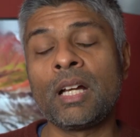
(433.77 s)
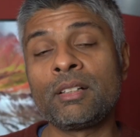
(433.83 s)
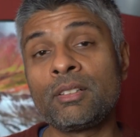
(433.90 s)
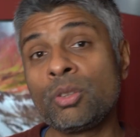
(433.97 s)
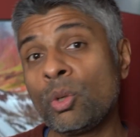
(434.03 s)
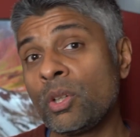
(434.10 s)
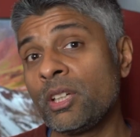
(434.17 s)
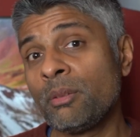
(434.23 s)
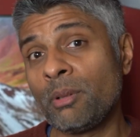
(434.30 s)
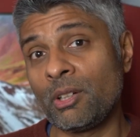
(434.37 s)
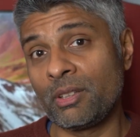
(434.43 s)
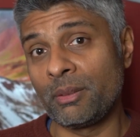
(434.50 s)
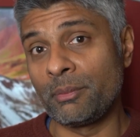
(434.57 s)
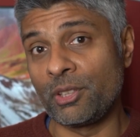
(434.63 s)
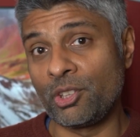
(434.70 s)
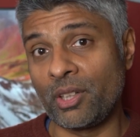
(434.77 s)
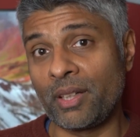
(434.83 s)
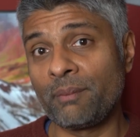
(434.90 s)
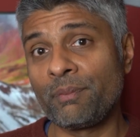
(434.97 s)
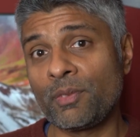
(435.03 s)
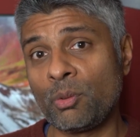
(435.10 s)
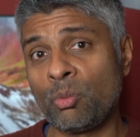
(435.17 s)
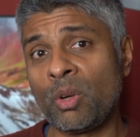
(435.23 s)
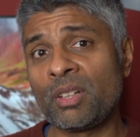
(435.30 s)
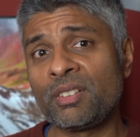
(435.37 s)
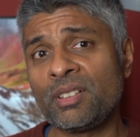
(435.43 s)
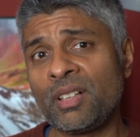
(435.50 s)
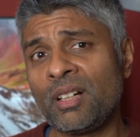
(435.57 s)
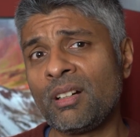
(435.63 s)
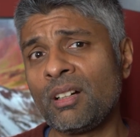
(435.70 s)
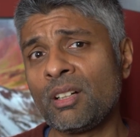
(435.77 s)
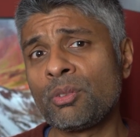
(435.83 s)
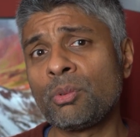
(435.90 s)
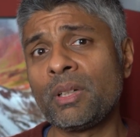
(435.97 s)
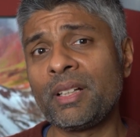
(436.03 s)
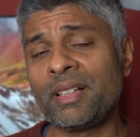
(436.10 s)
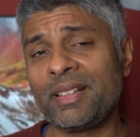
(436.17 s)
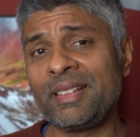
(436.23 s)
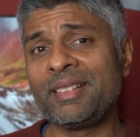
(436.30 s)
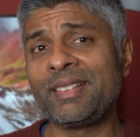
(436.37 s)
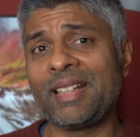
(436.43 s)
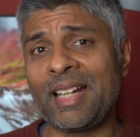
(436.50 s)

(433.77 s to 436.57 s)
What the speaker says: And talking about imaging, whilst the hardware is